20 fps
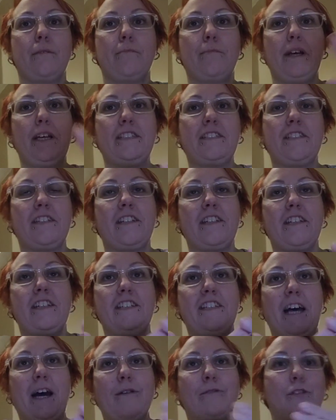basically
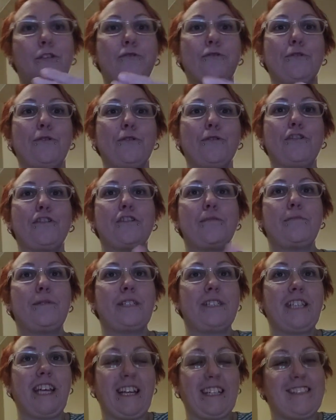now the daughter's
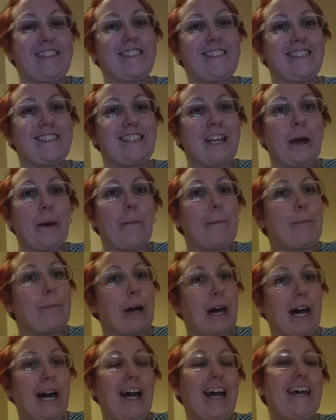possessed
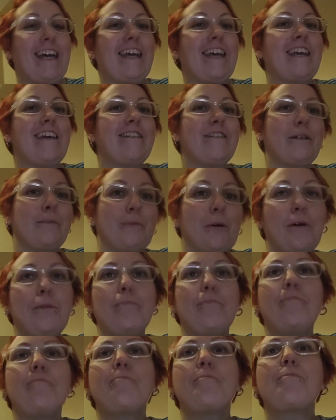by the
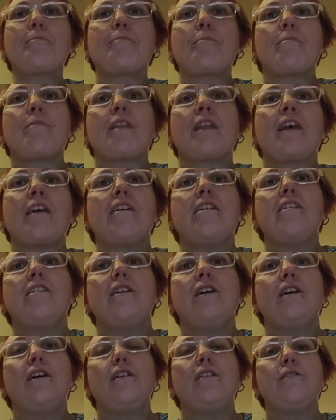mum.
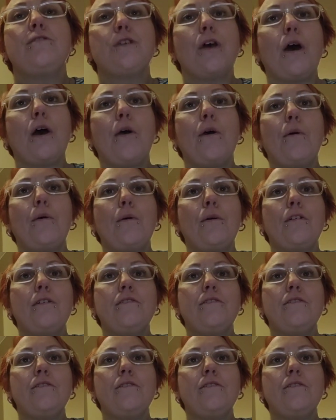So